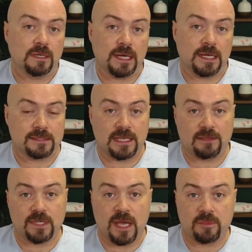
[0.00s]
save
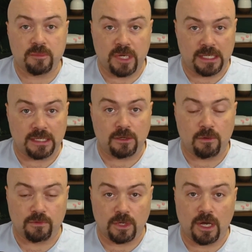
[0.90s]
time and money
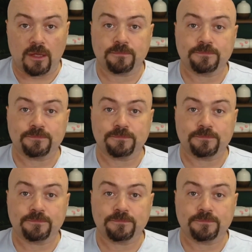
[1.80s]
overall.